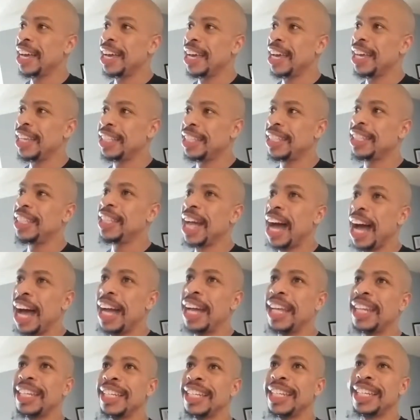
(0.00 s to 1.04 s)
It's
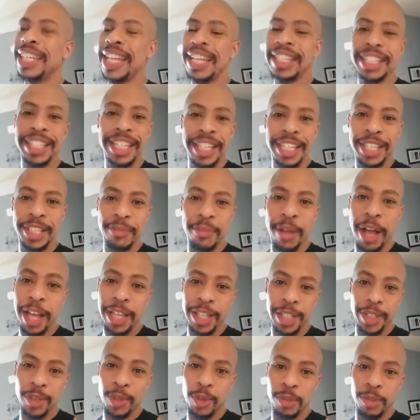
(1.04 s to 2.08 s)
not. That's like some high
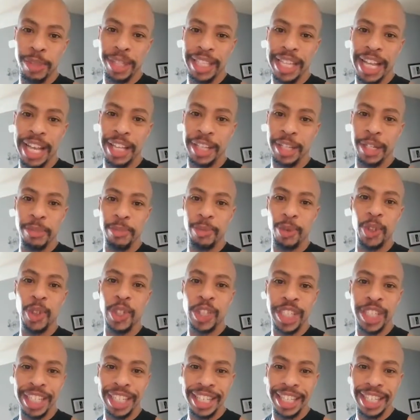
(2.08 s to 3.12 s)
school mentality
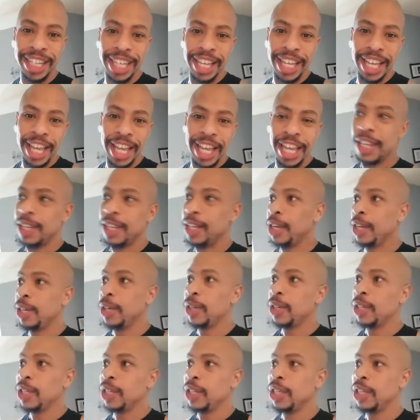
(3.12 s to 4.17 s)
bullshit.
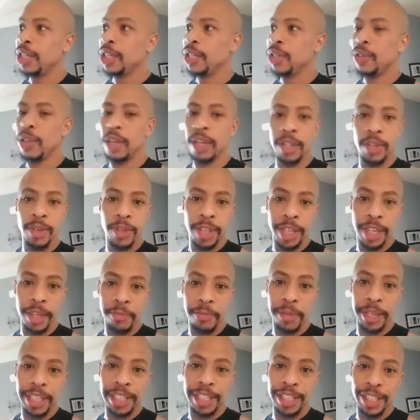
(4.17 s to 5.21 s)
You think
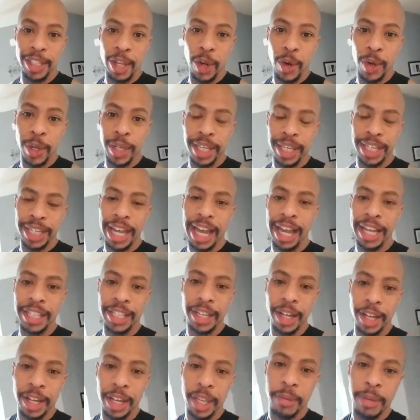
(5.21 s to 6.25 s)
being stoic and not
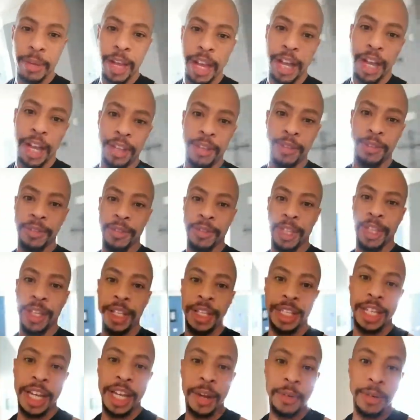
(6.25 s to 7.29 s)
talking about how you feel
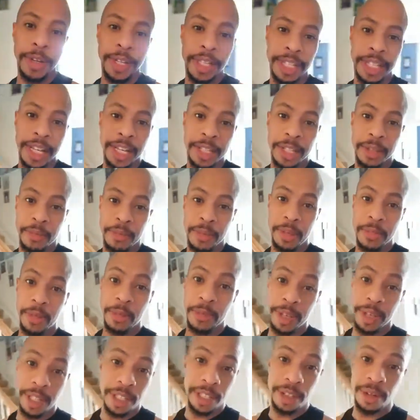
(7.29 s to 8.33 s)
and not reaching out to people
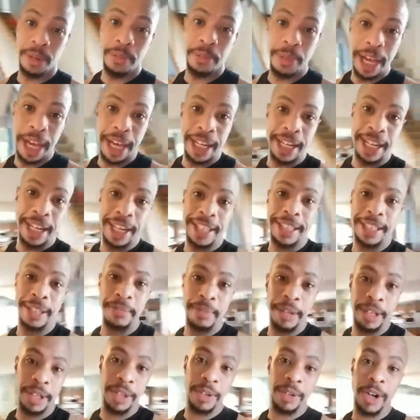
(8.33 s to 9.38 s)
makes you a badass and
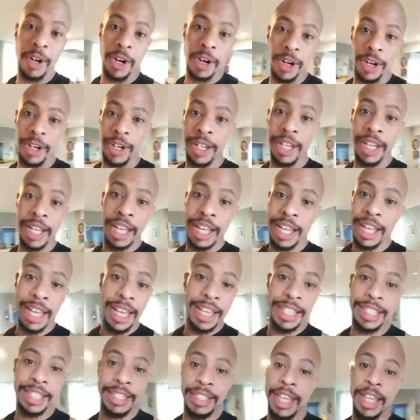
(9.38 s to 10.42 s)
makes you hard.
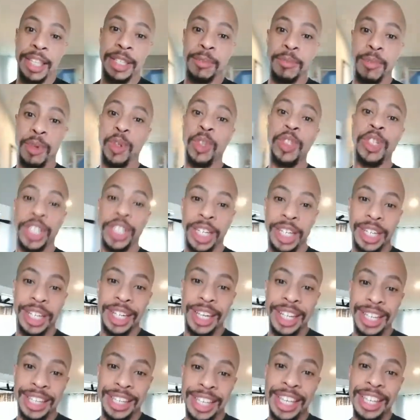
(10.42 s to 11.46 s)
It's bullshit.
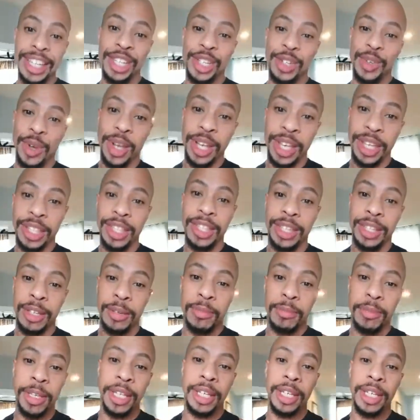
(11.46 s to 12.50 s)
It takes strength to
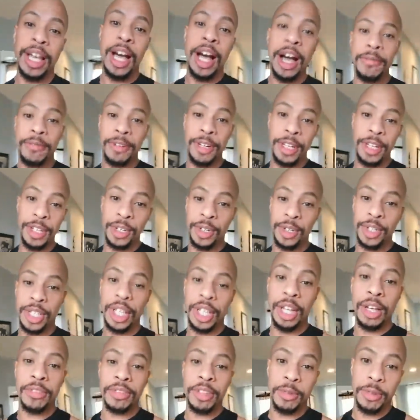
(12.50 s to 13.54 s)
be confident in
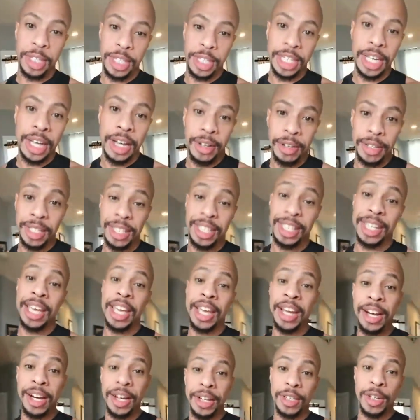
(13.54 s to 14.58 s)
yourself, to reach out and to
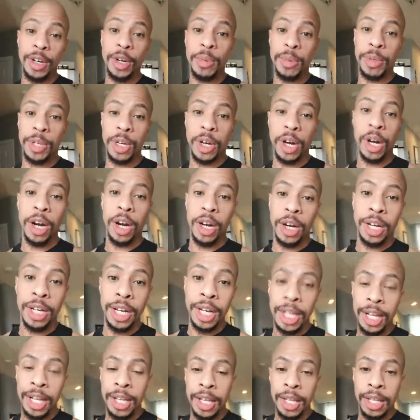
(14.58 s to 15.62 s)
care, to open your heart.
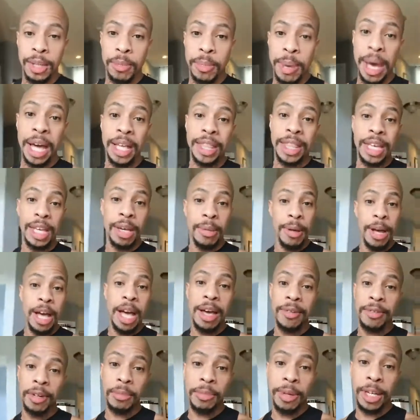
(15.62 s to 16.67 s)
The bad thing about
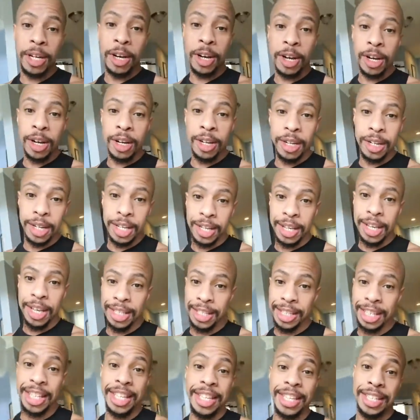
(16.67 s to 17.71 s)
having a big heart,
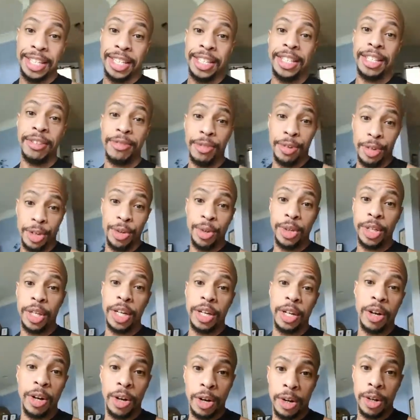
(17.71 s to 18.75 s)
it's easy for you to
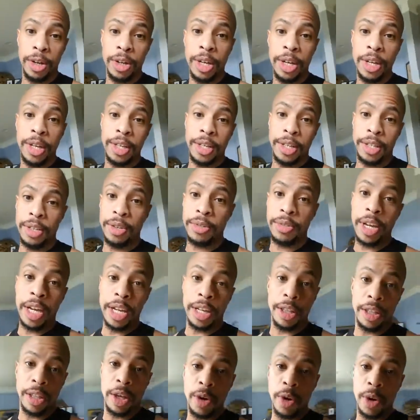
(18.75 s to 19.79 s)
get hurt because you've got
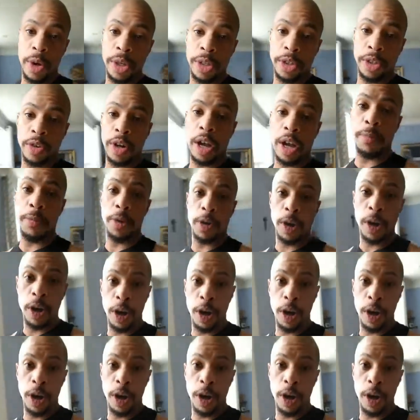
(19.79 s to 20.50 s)
to lower and drop your